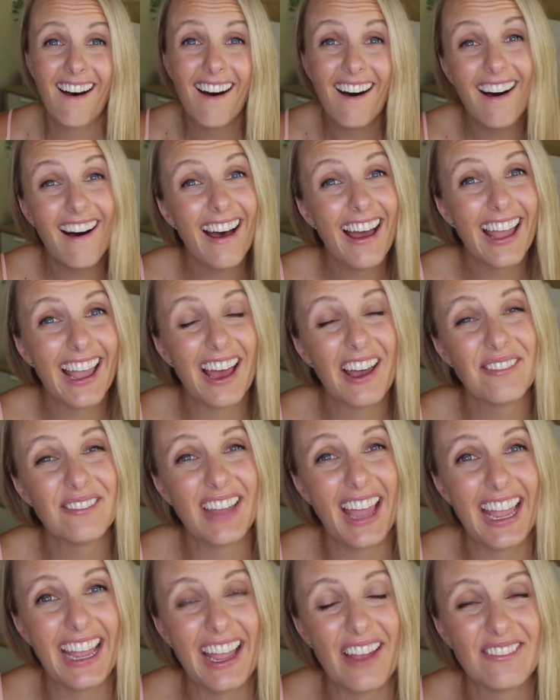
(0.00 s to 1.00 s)
Hi, I'm
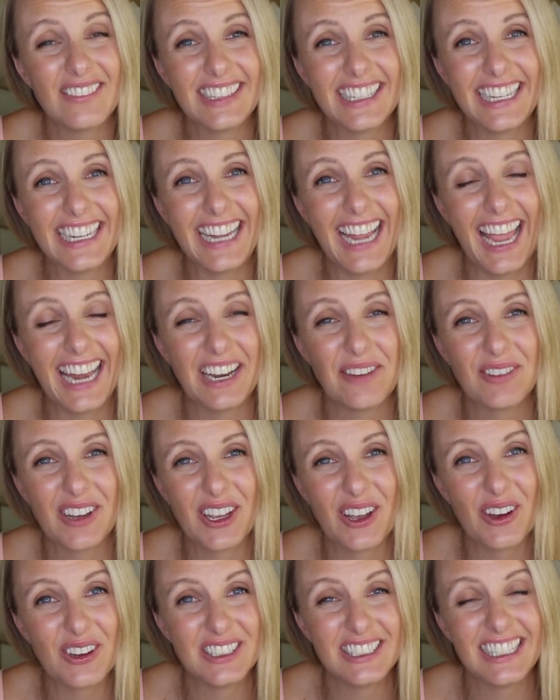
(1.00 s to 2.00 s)
Emiley and I'm a
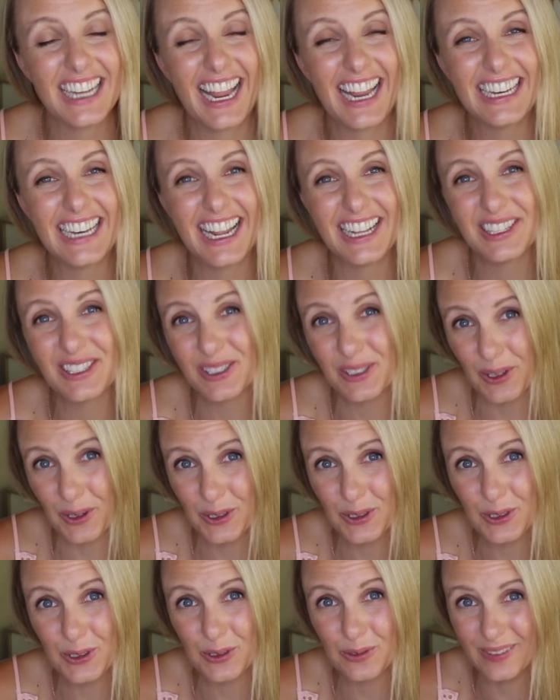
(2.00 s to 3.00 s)
content and
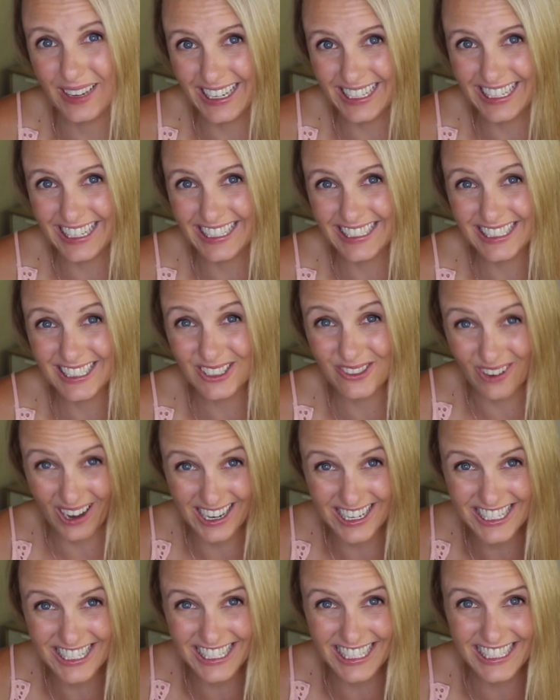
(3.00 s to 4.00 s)
social media
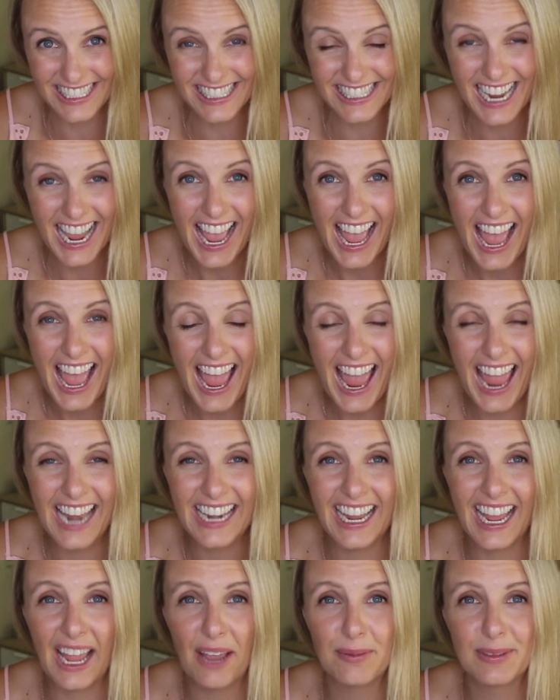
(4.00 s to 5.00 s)
strategist, and
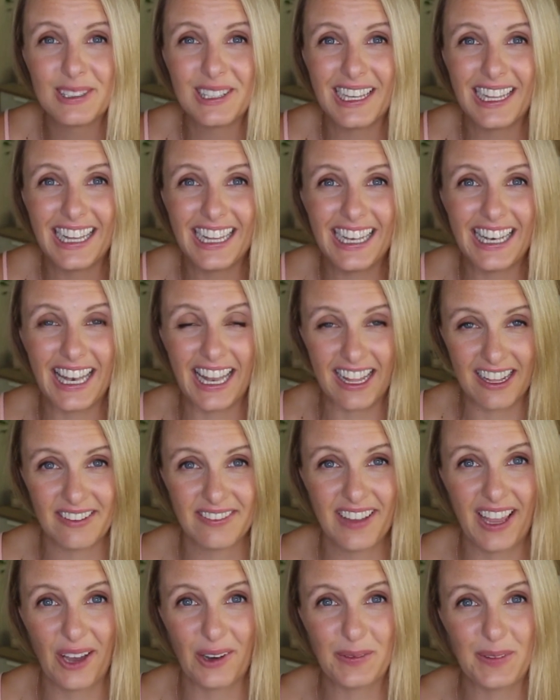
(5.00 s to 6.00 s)
I absolutely
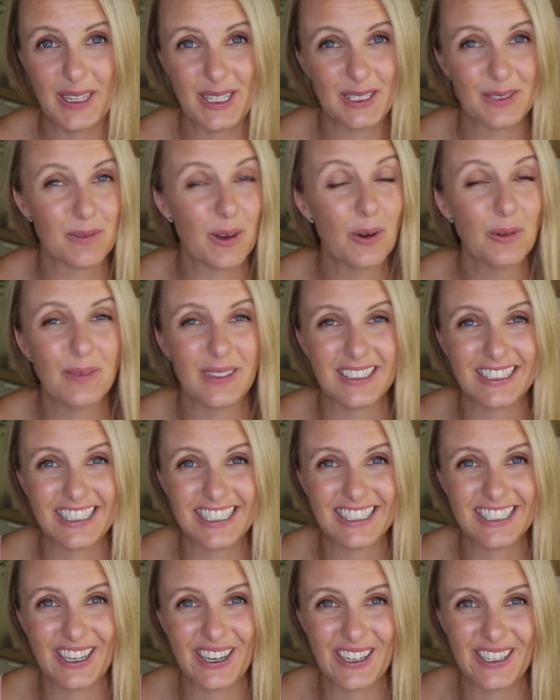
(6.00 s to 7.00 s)
love helping small
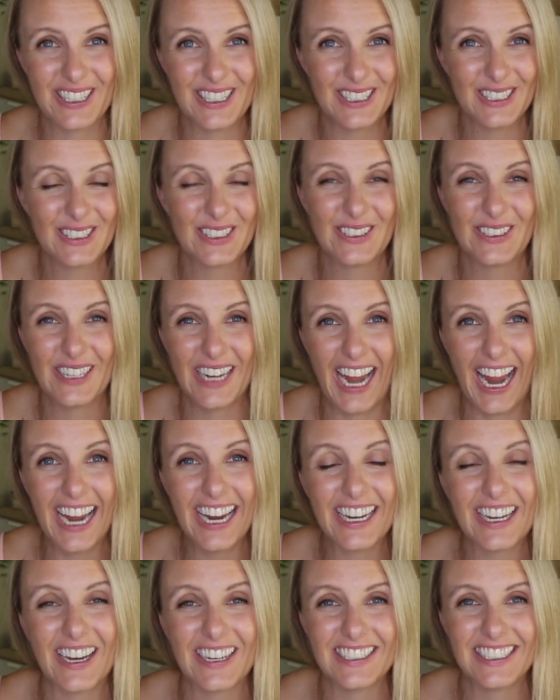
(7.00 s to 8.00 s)
business owners
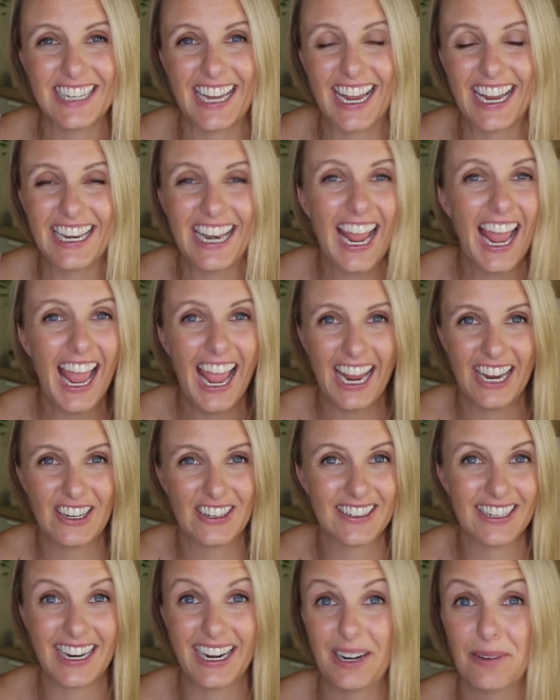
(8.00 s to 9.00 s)
create content and
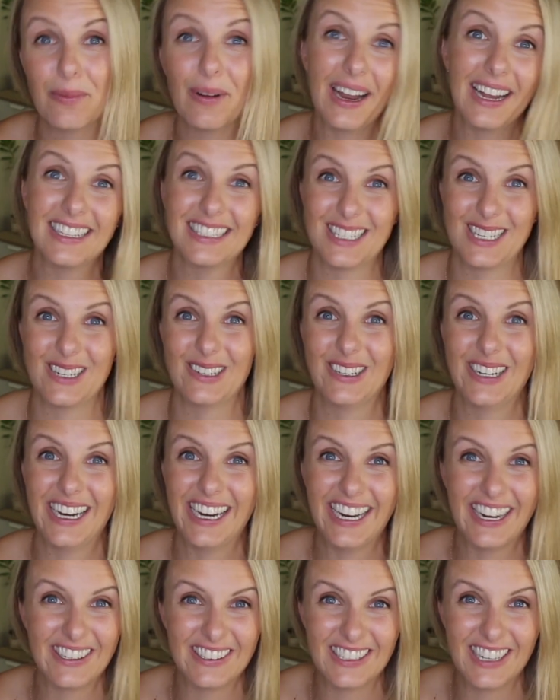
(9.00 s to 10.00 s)
create a brand
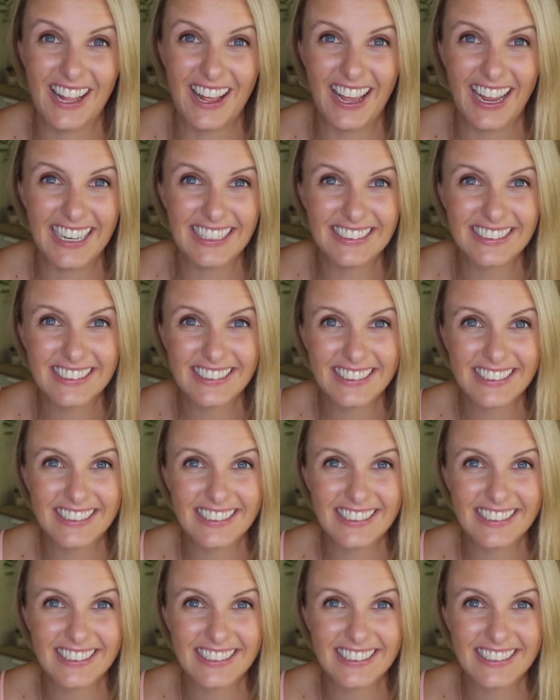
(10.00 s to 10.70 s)
story online.